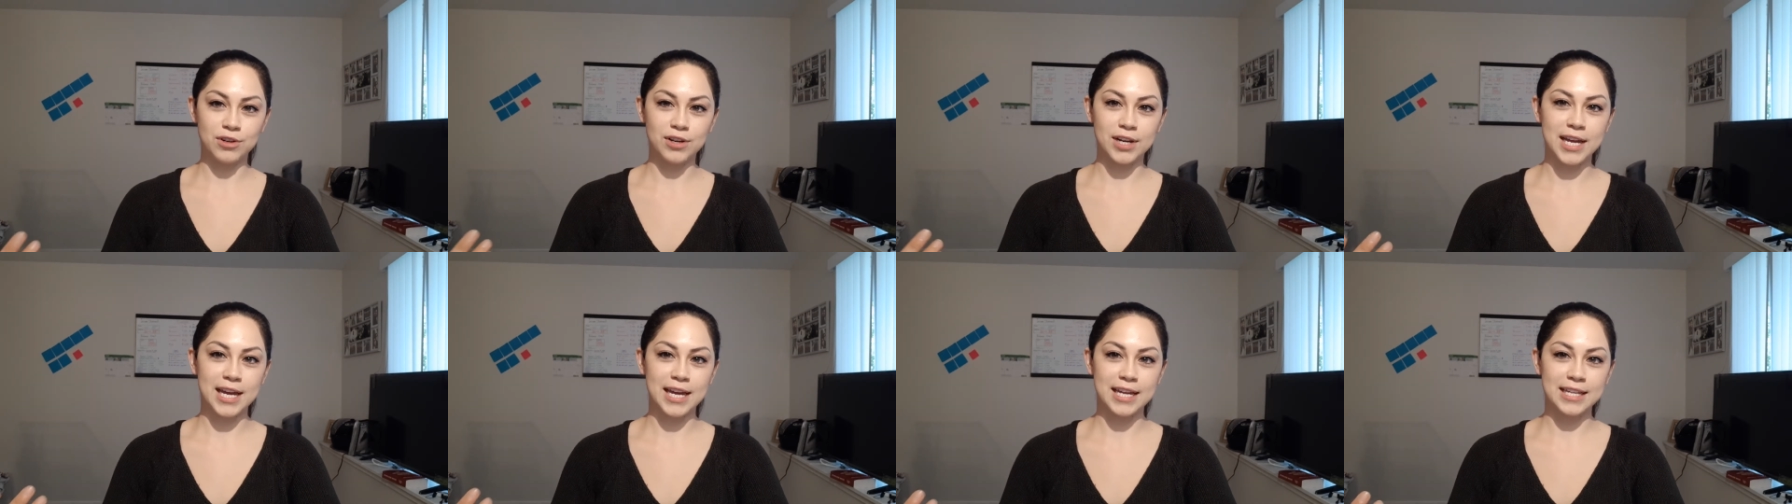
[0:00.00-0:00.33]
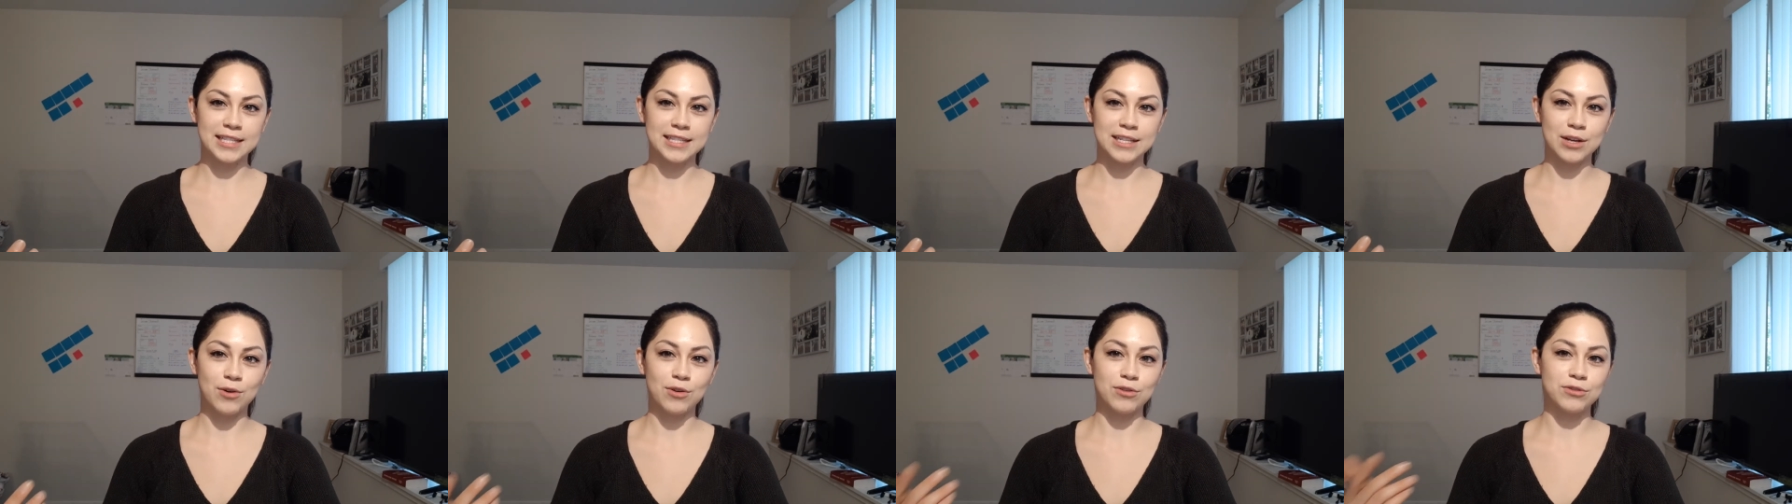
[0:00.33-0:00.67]

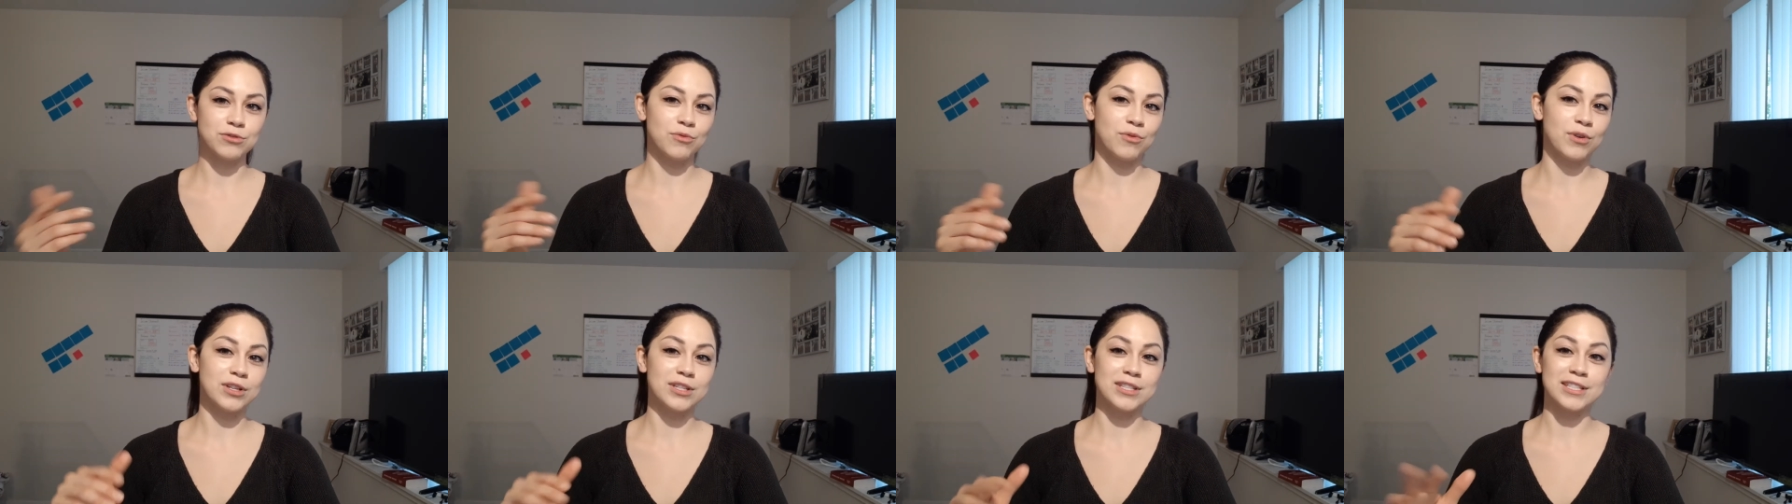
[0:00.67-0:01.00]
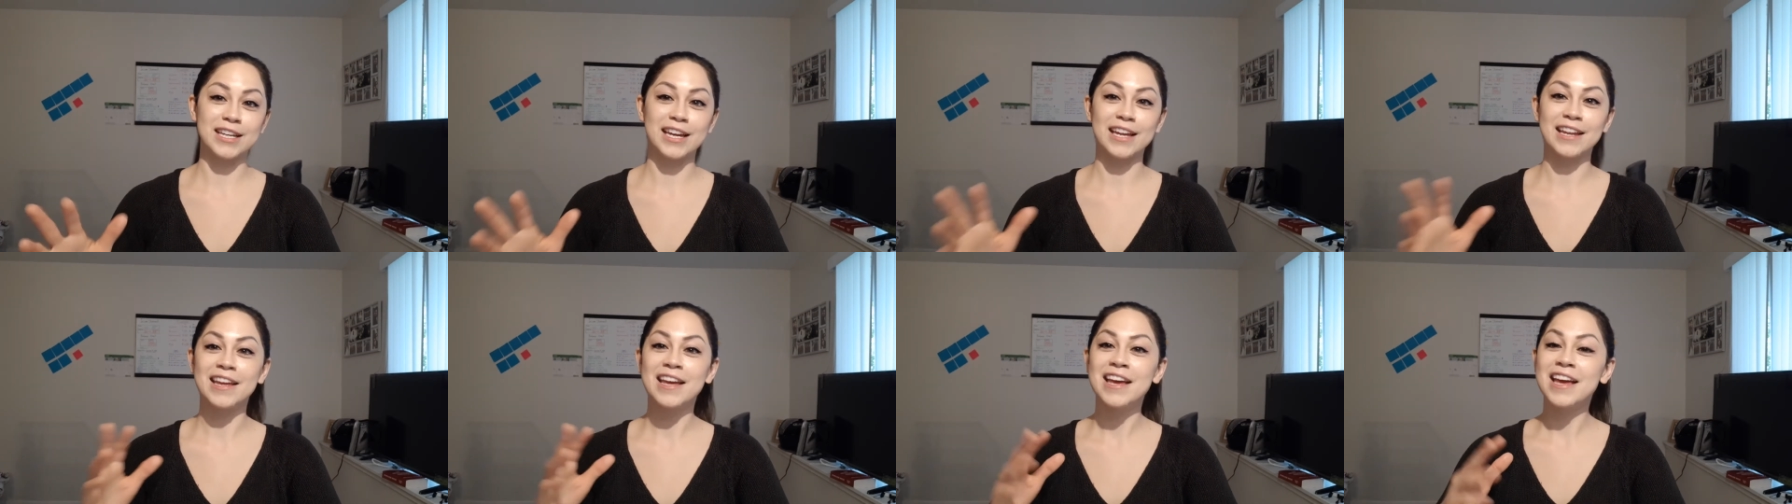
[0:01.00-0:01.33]
and I also wanted to
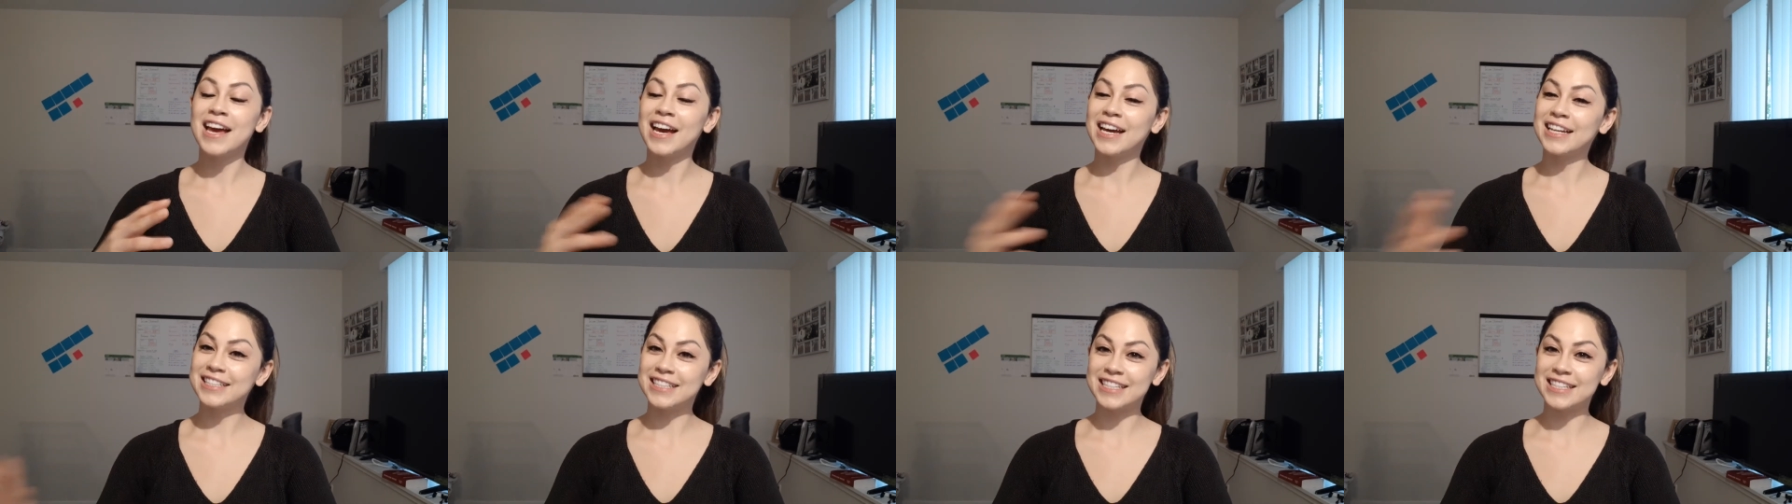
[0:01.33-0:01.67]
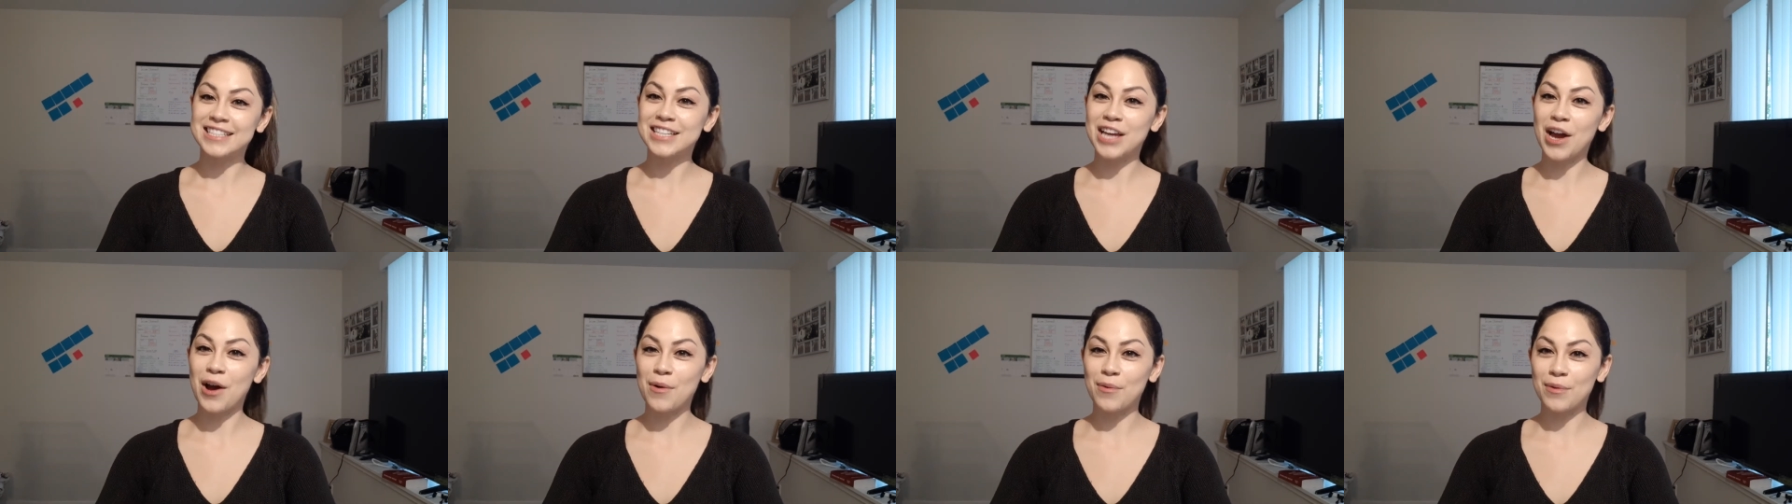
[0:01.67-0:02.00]
get a
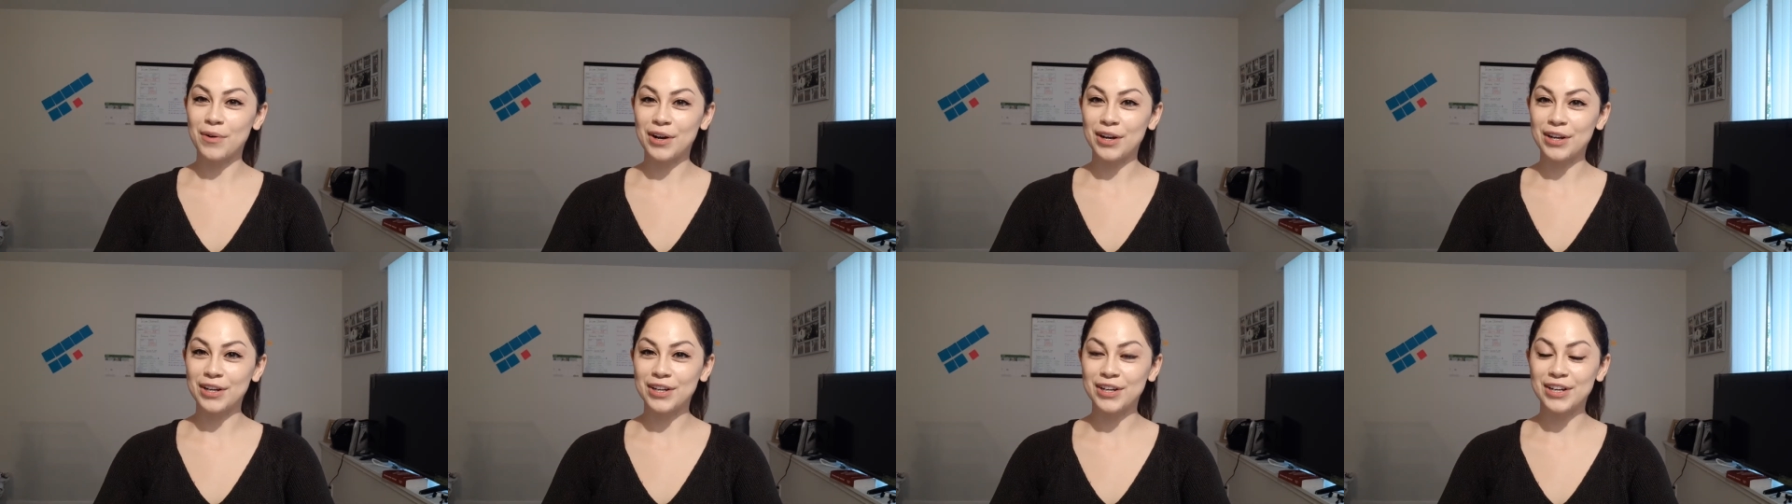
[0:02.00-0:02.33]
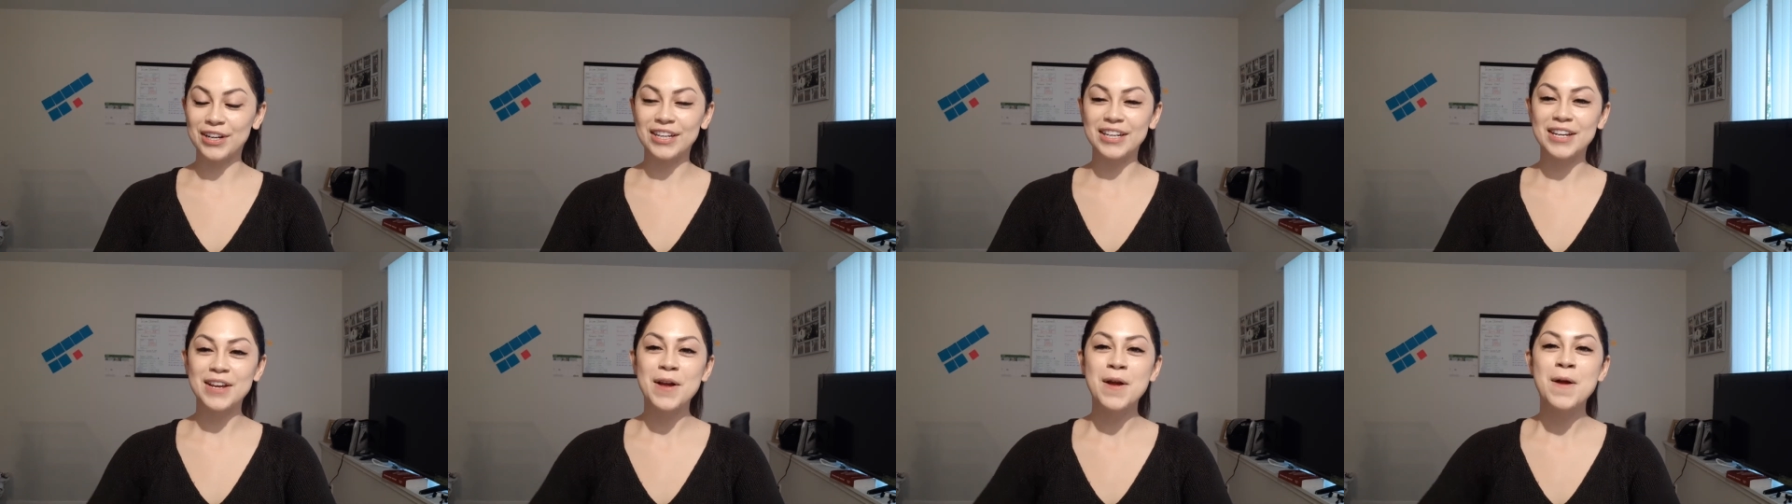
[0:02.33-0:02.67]
discount where I could.